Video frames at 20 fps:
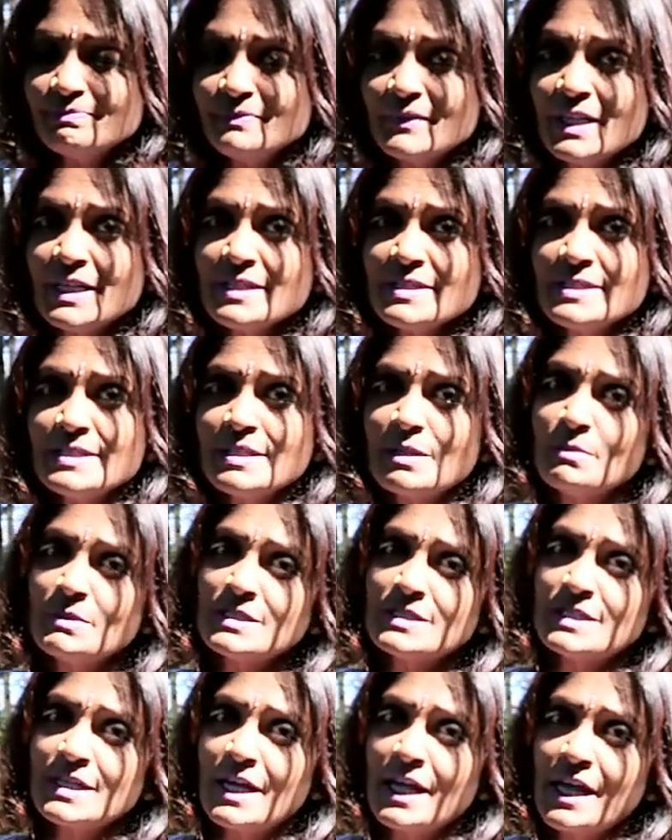yes,
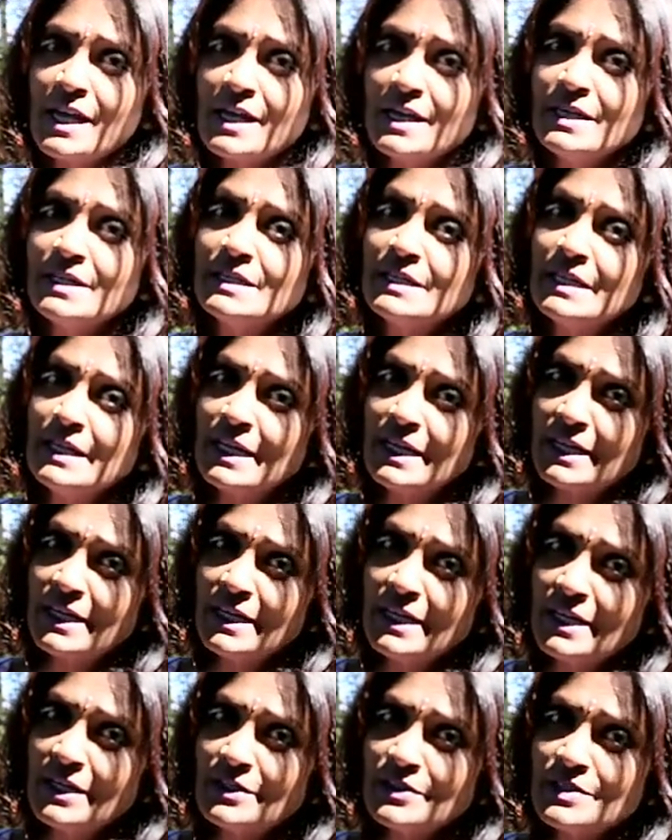namaste and in
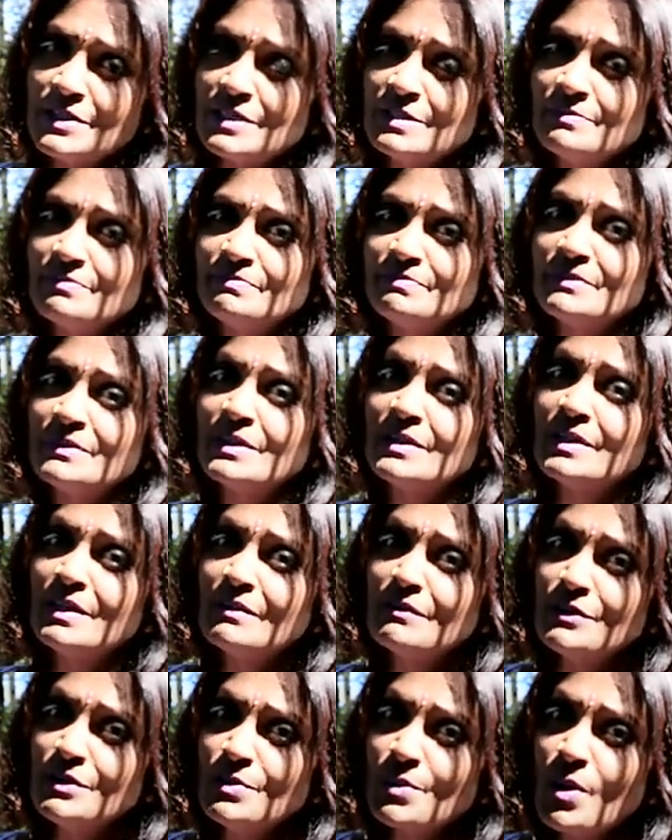Lakesh.
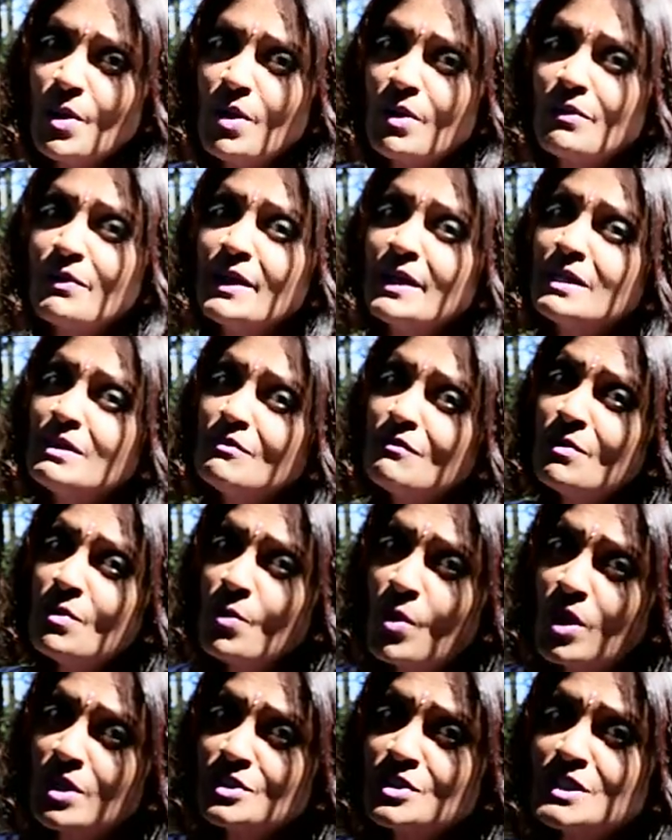Love you all. Thank you for
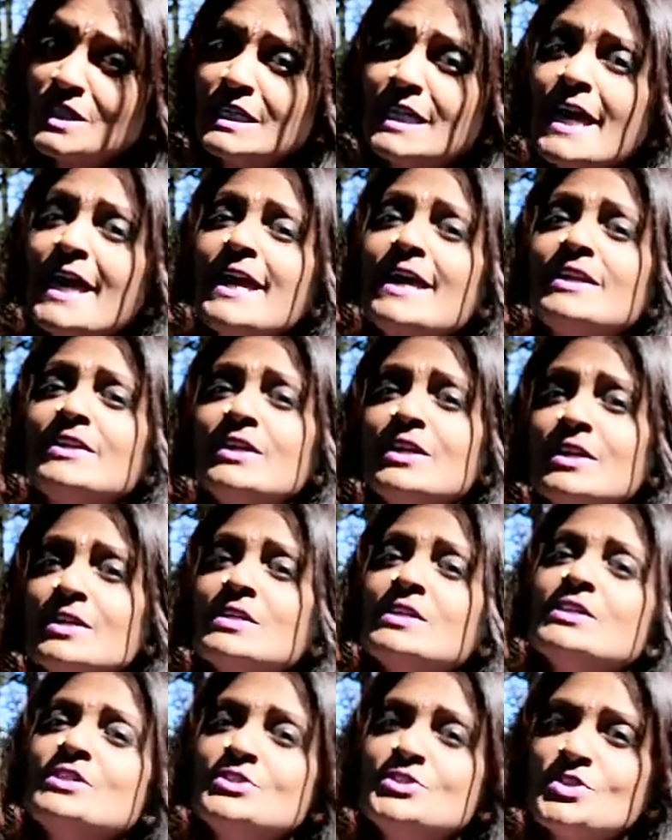watching and
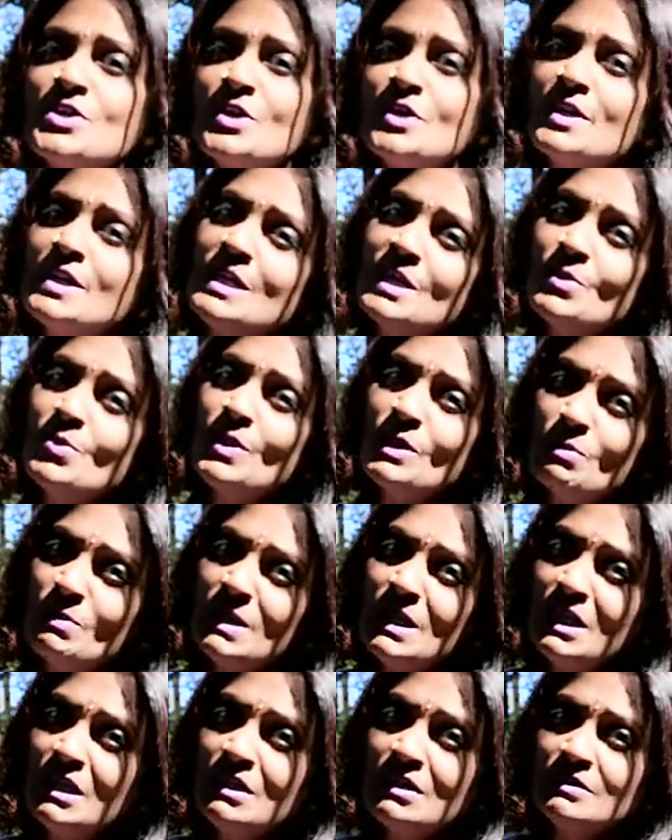journeying with
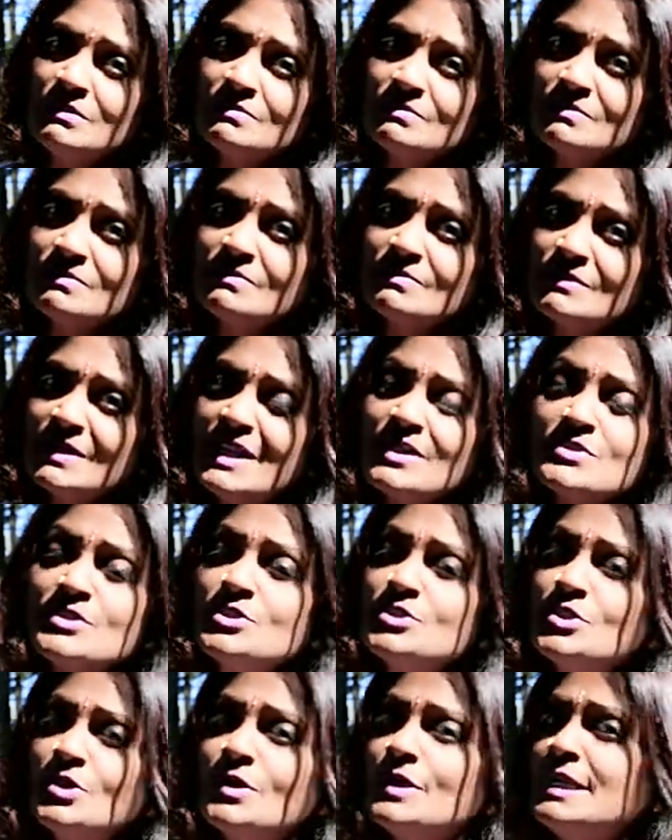me. It's a
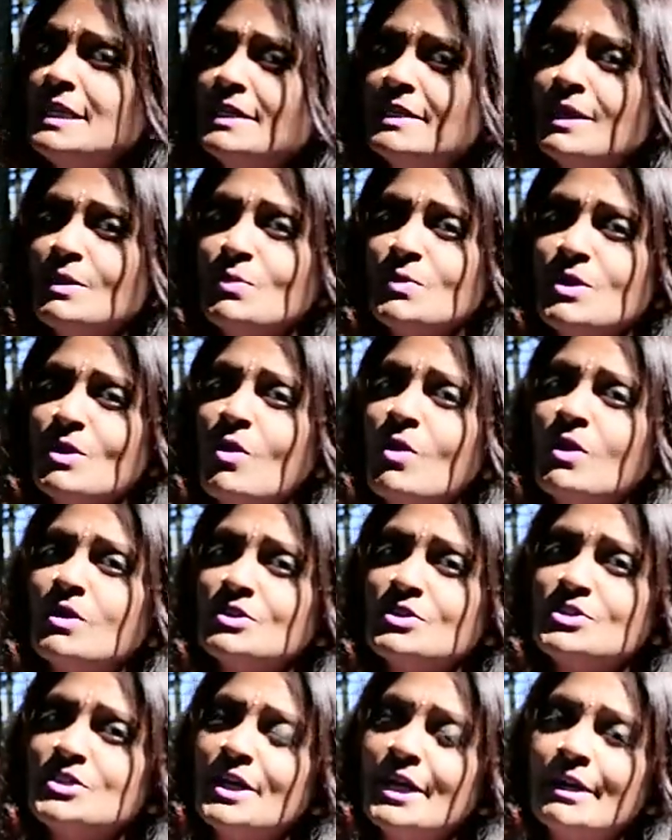journey that we all
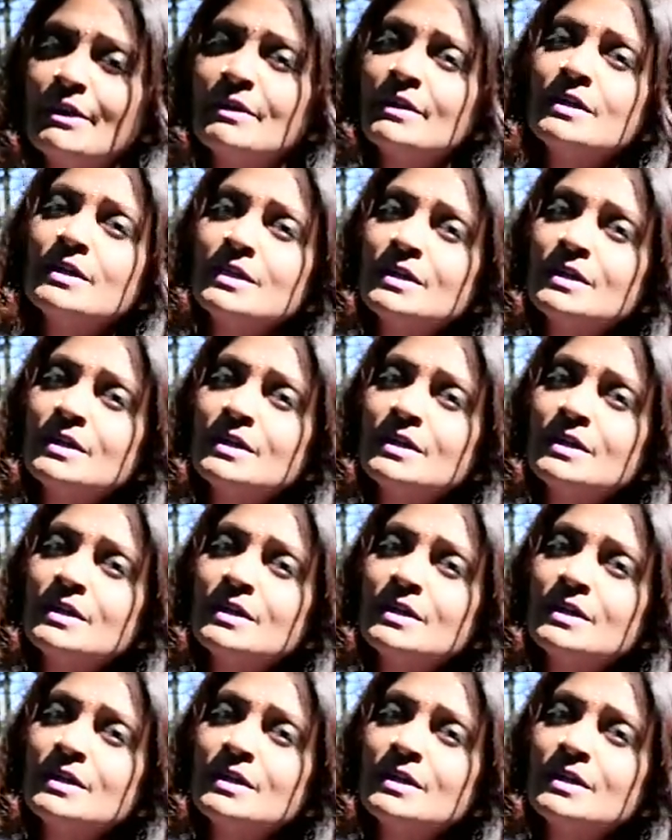share.